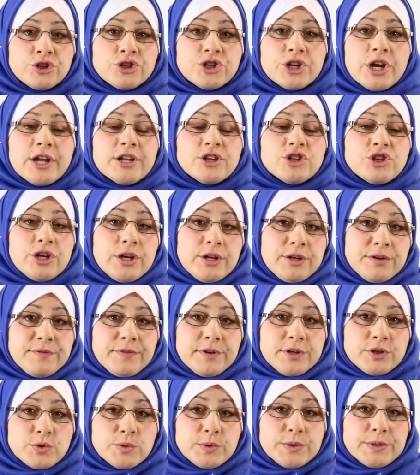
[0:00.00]
judge
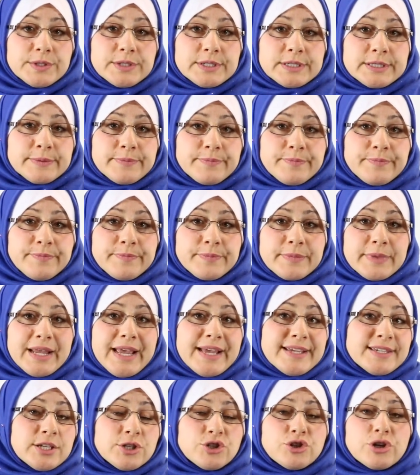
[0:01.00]
individuals.
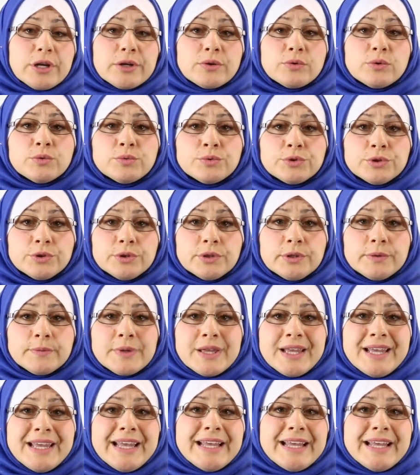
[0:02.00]
As a general rule,